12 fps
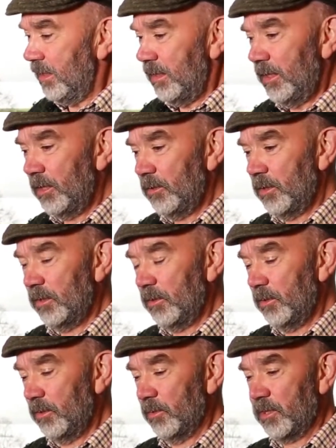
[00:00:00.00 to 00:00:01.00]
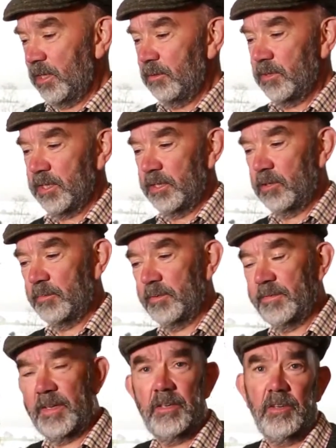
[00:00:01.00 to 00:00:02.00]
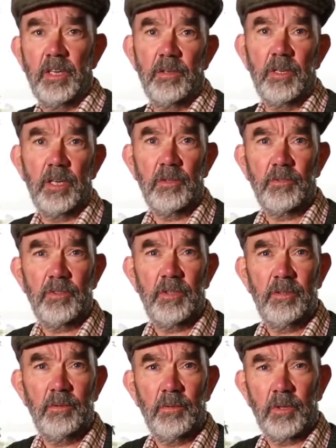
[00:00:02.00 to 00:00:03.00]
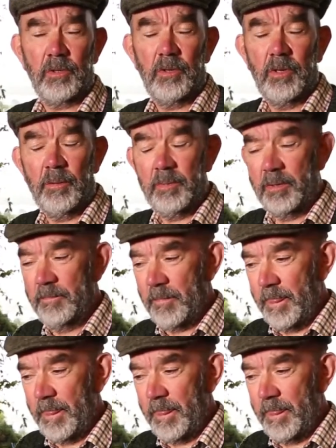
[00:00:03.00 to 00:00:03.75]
Now, there was always an open fire in our house when we were growing up,